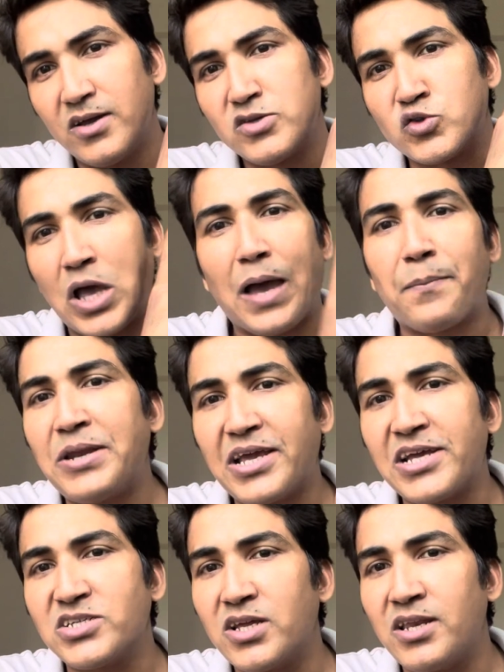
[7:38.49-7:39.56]
So
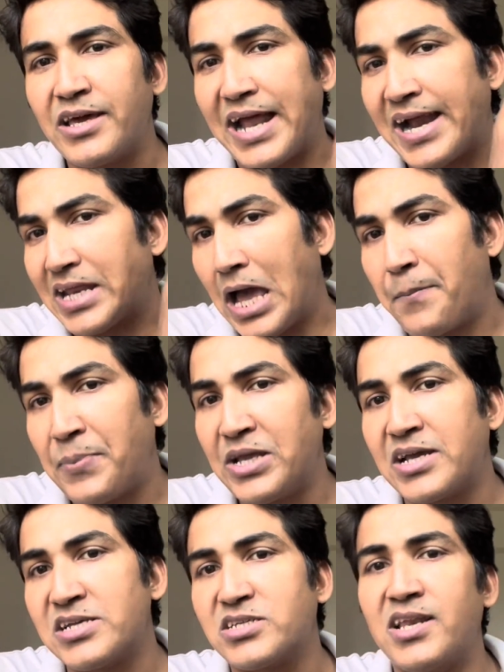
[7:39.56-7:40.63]
application layer at
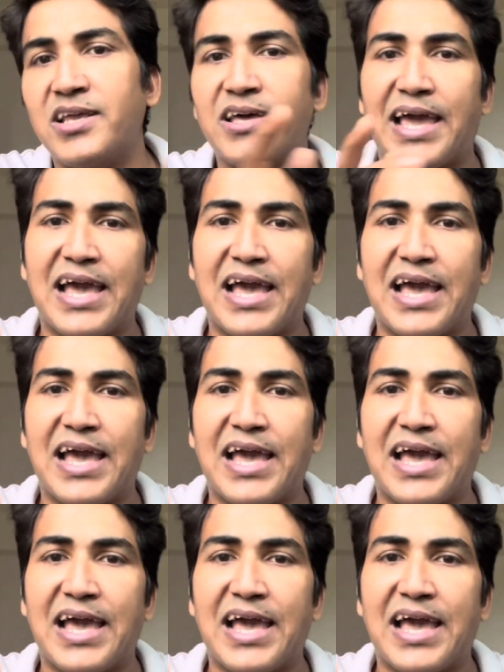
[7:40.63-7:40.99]
application layer